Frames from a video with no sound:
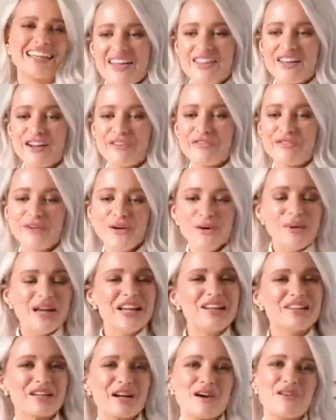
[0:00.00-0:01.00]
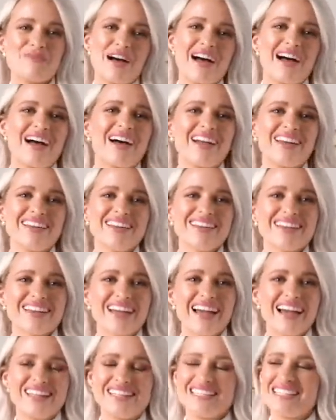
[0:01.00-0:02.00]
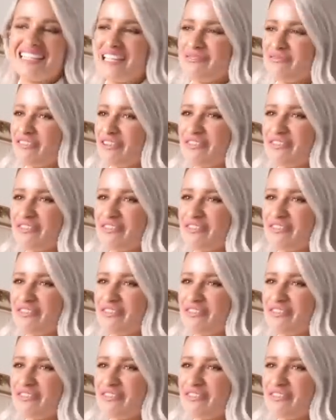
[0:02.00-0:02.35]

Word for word: Then a few weeks go by and the team